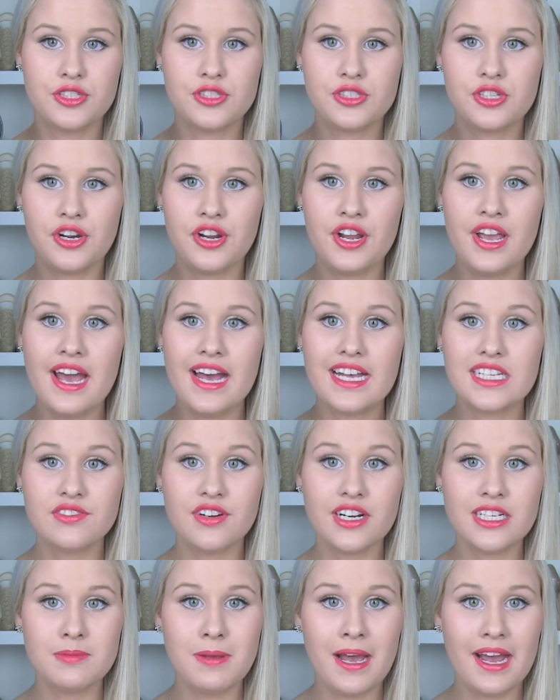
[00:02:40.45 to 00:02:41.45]
So as
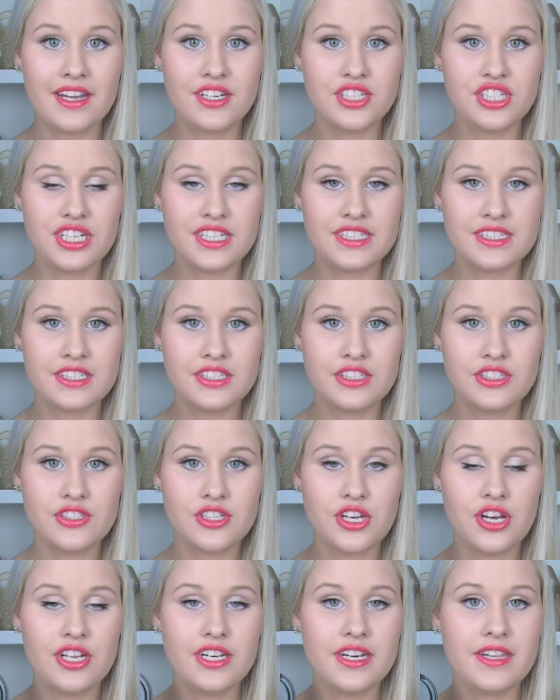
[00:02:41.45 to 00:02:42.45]
far as packaging is
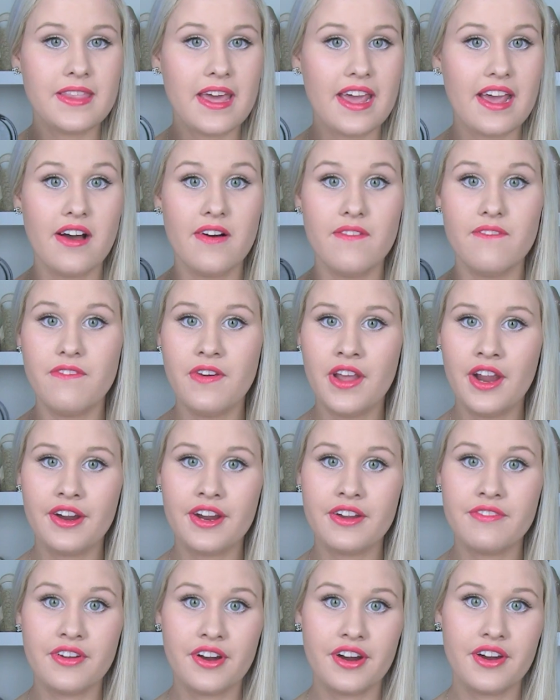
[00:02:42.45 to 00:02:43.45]
concerned, they are
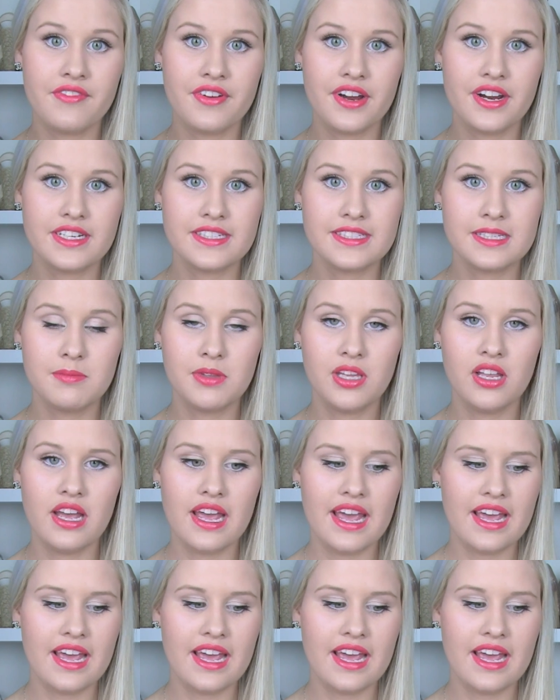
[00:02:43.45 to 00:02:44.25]
very similar,